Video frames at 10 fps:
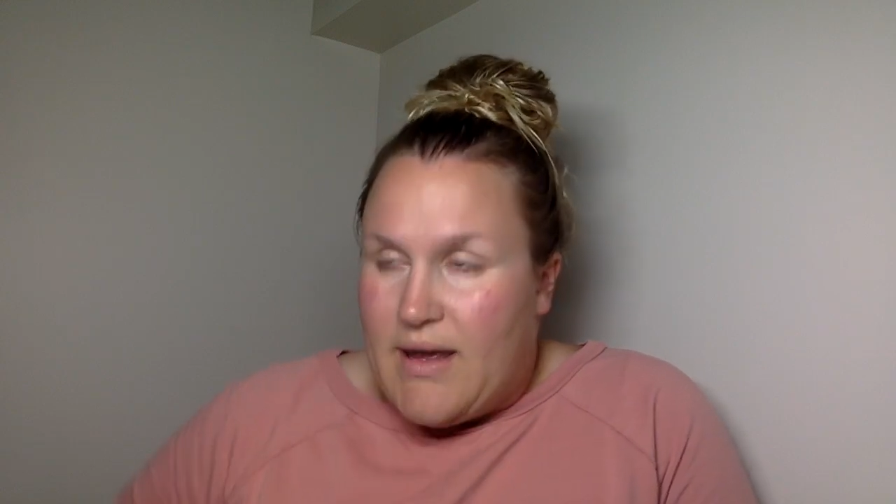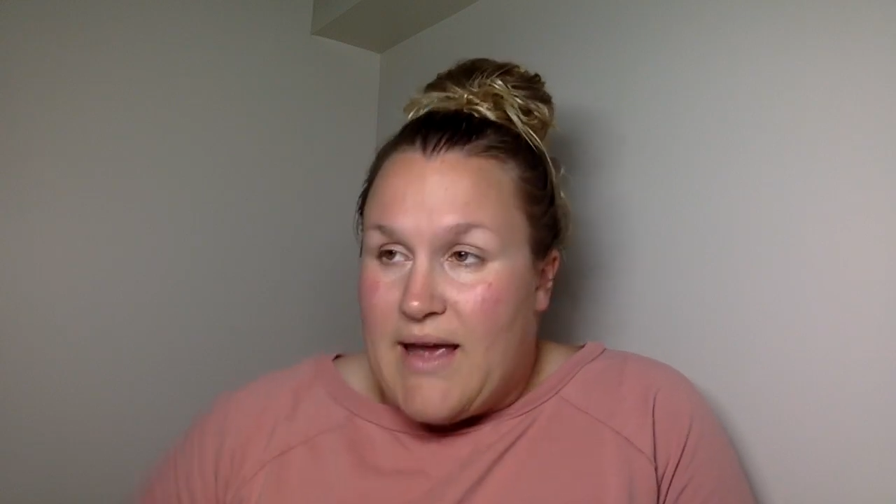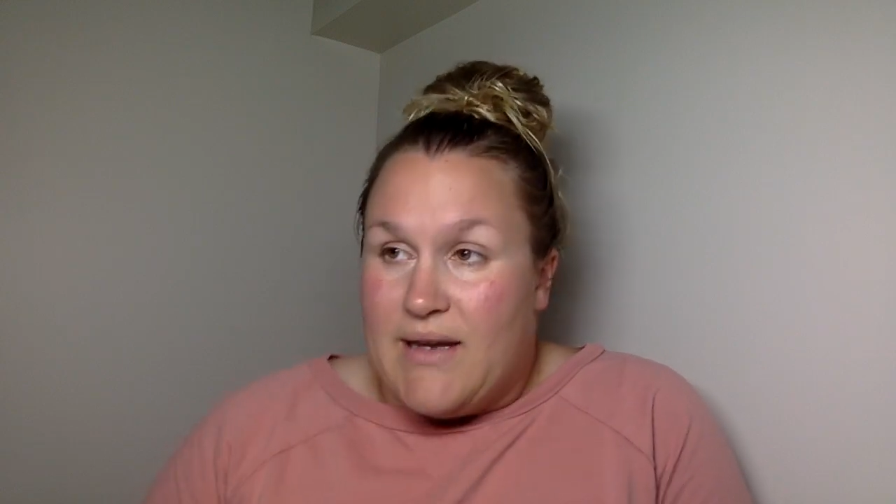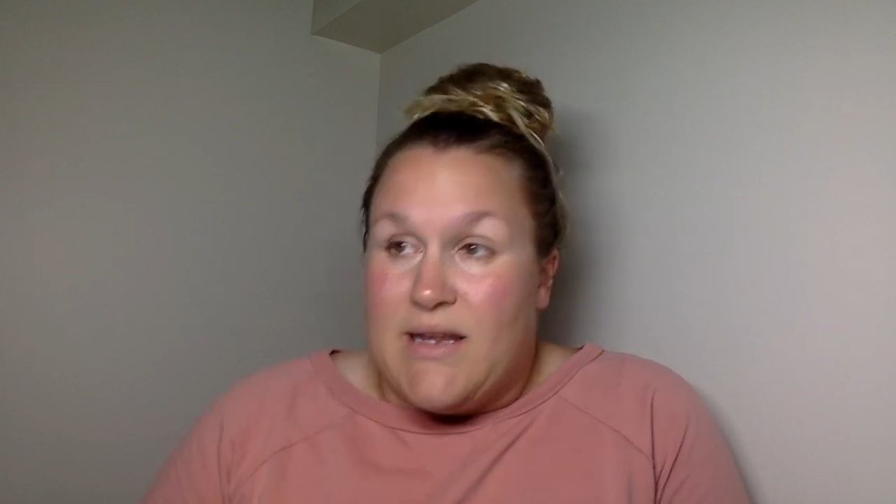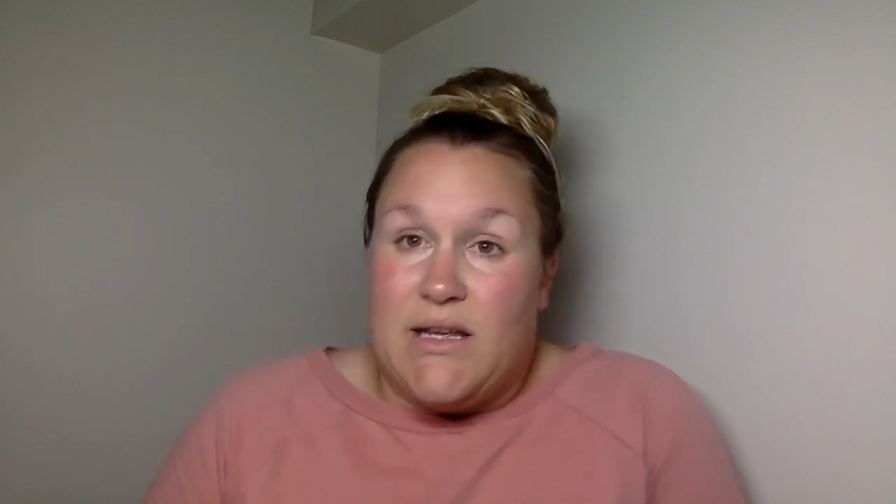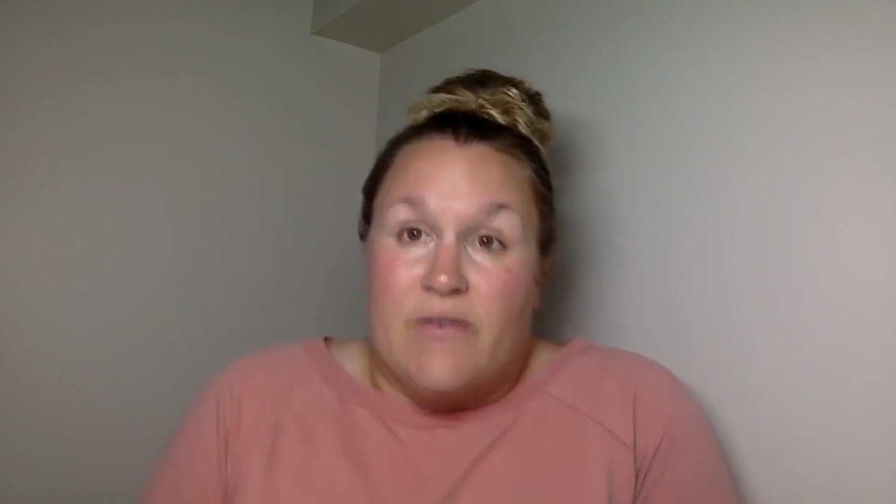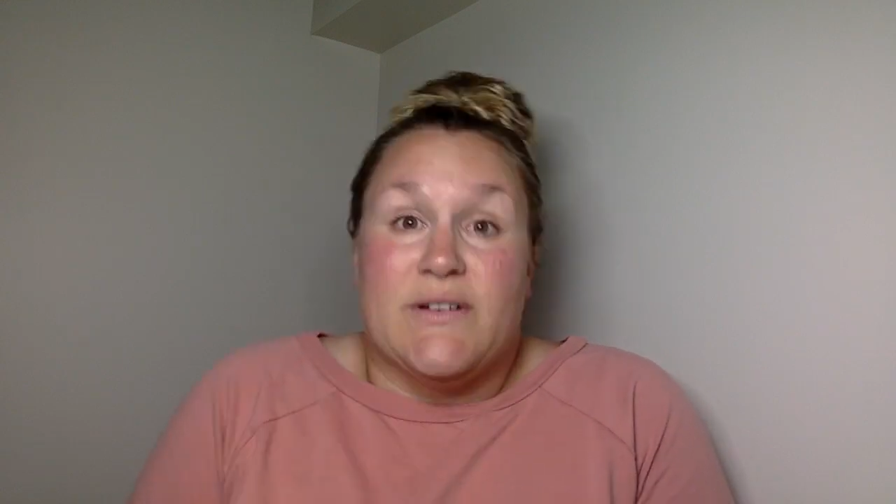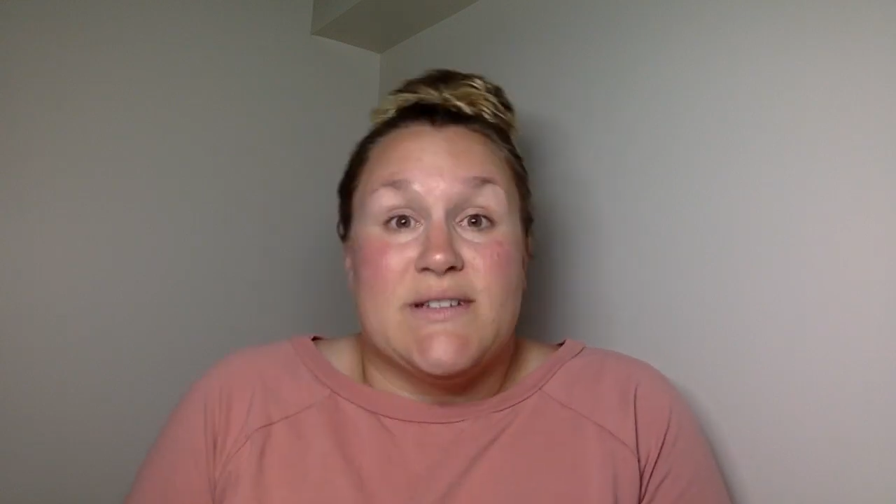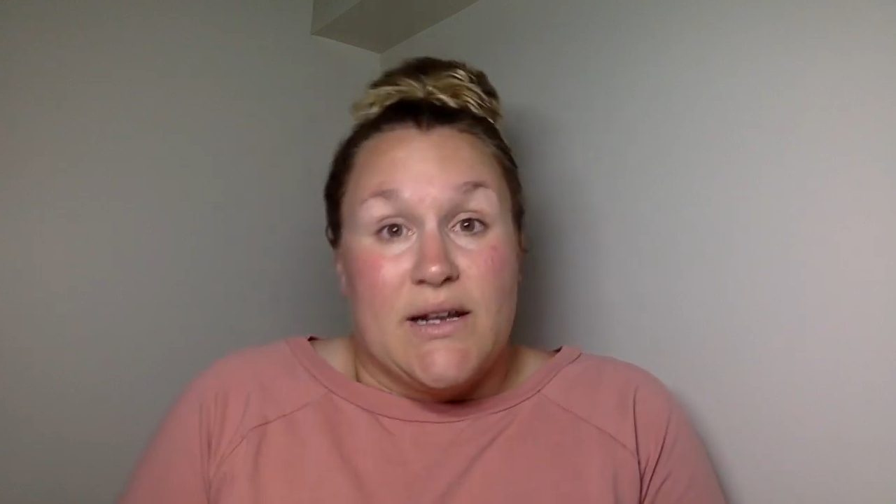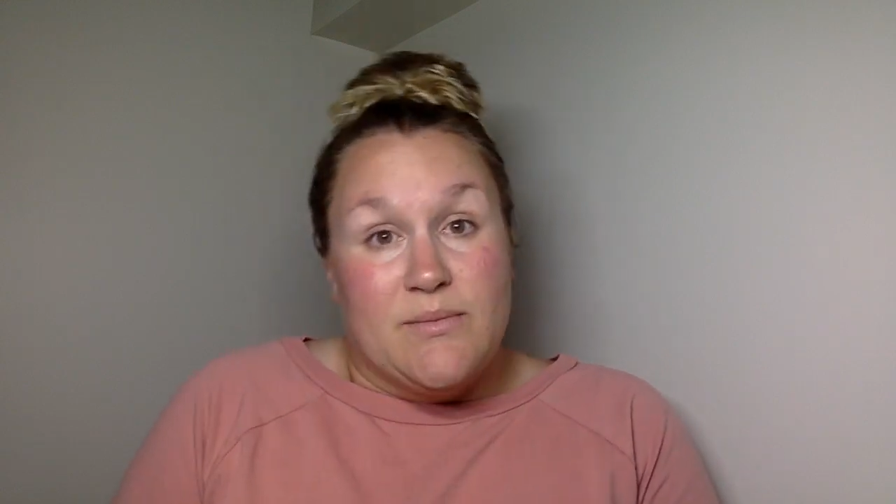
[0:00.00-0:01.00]
And he
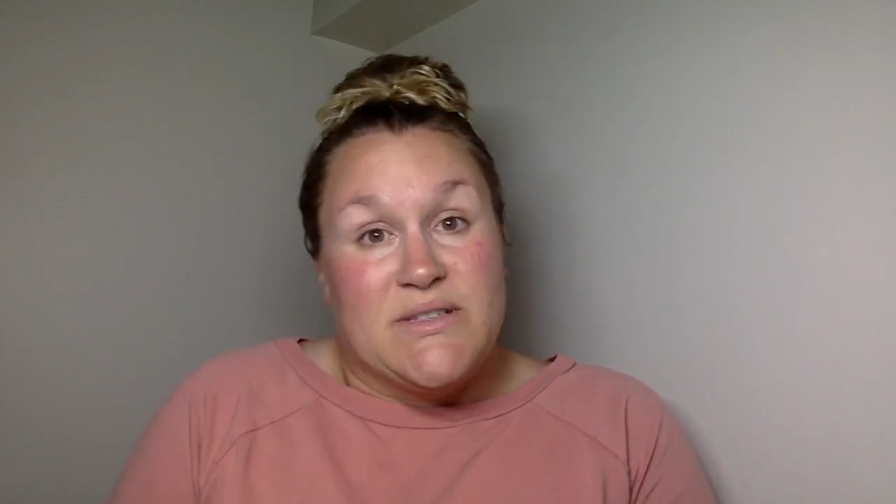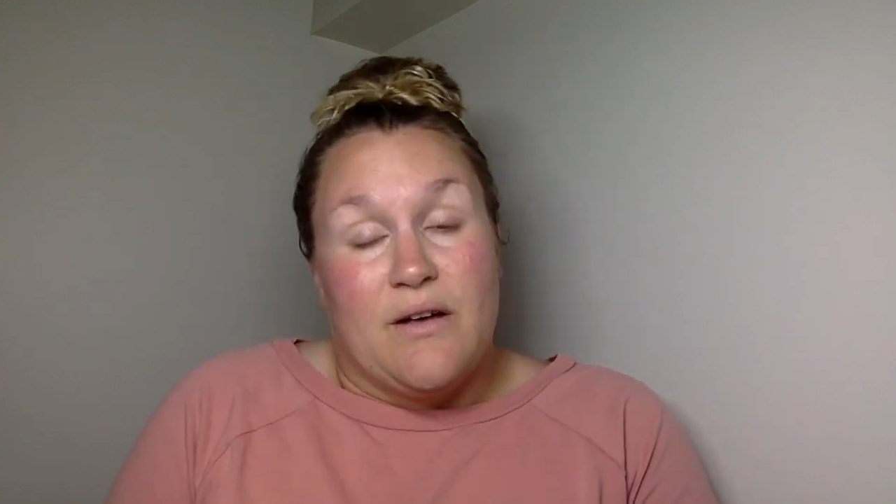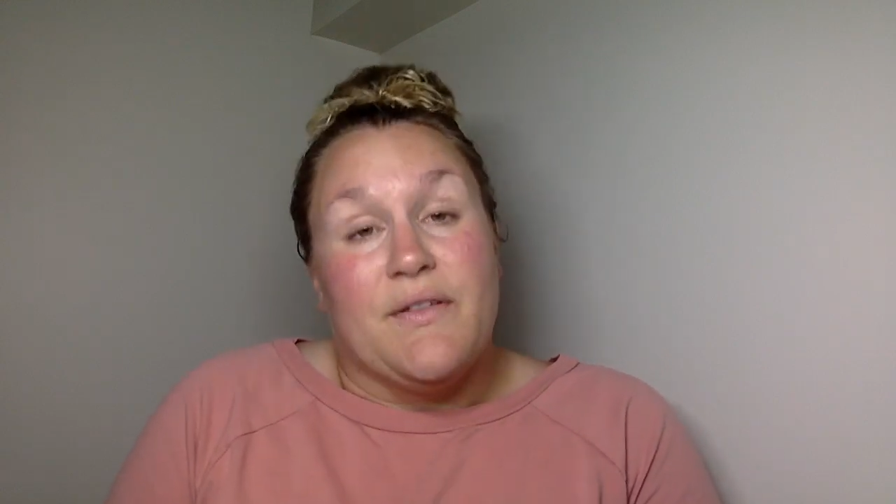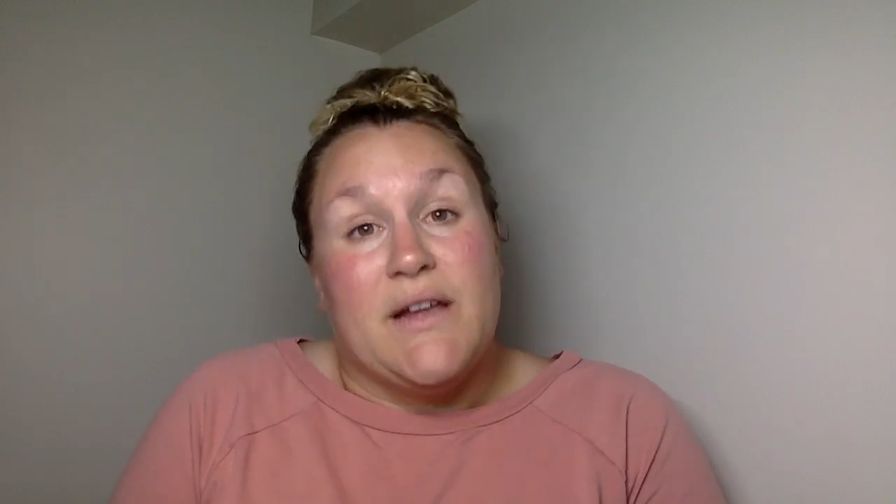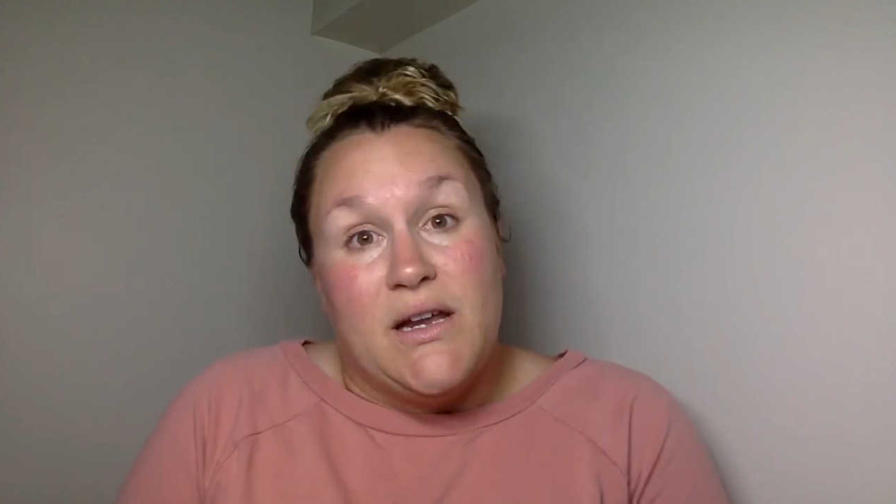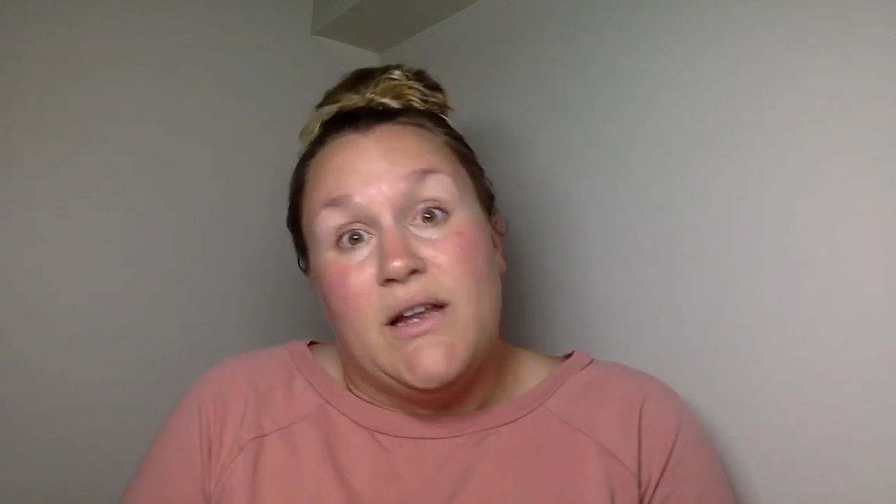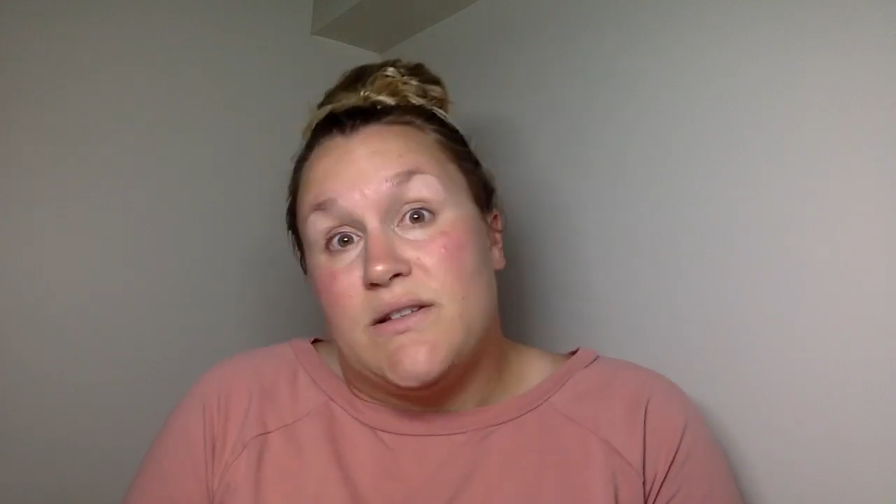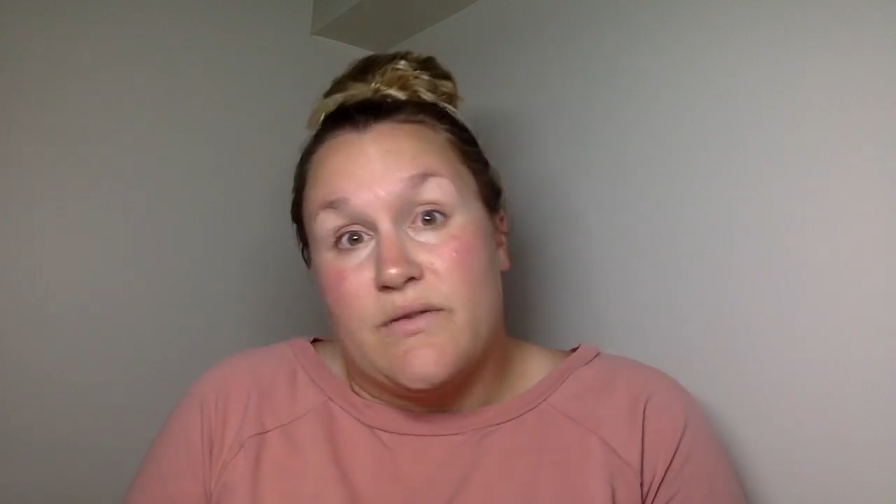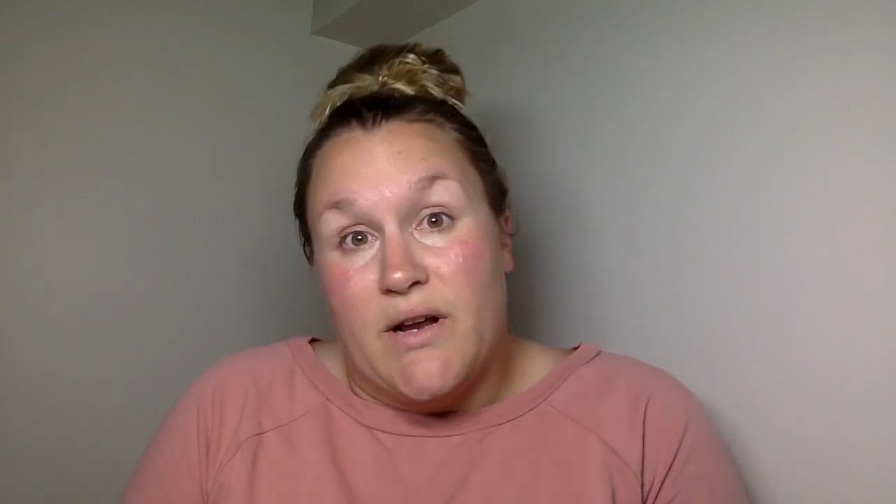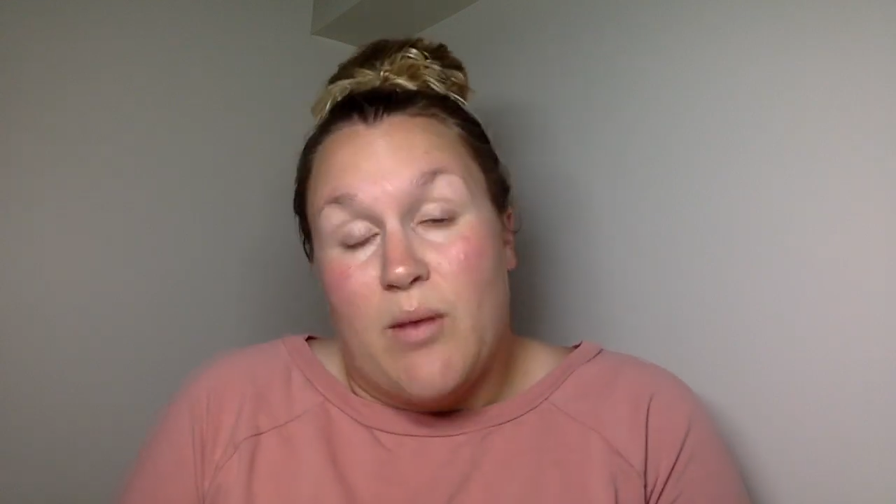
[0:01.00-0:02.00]
even said himself that he
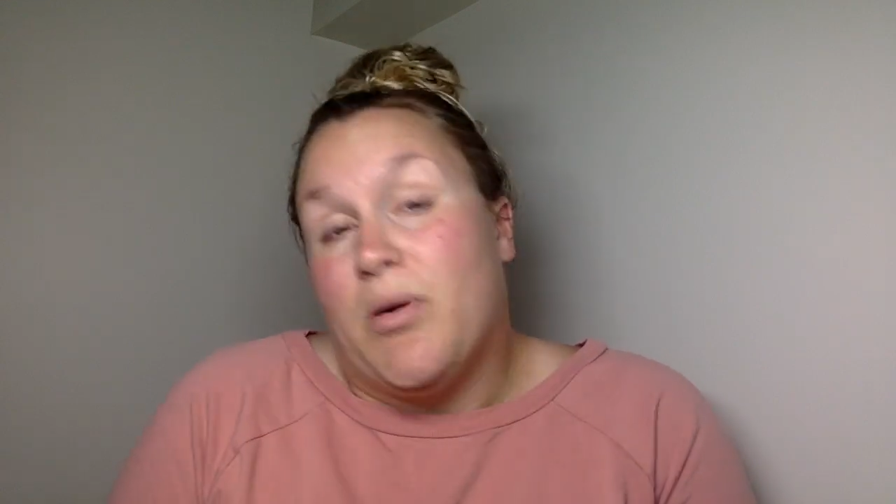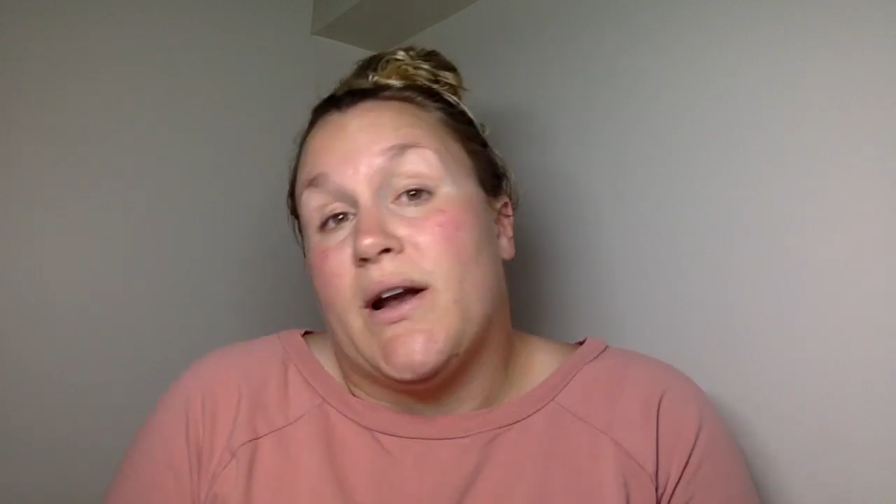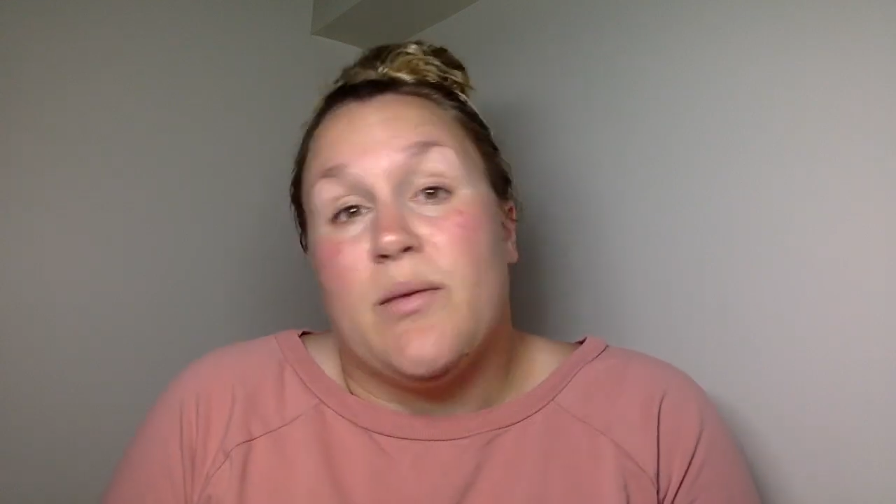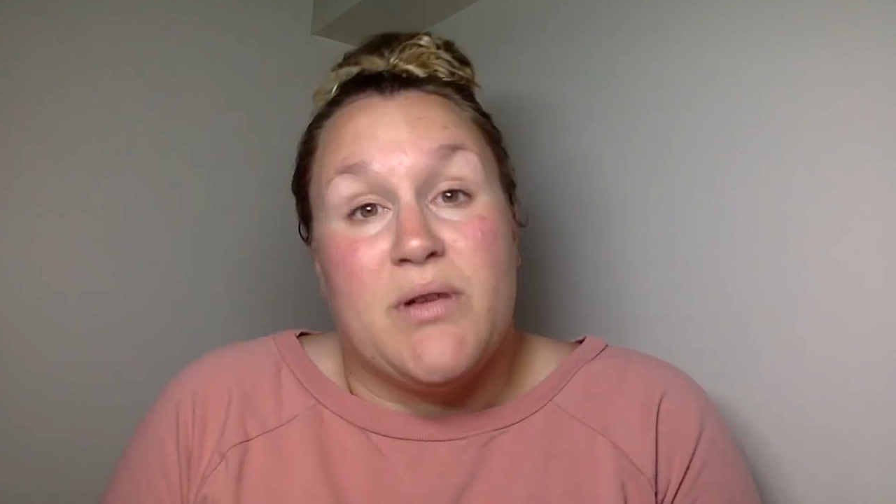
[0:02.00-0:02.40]
needs to read up on it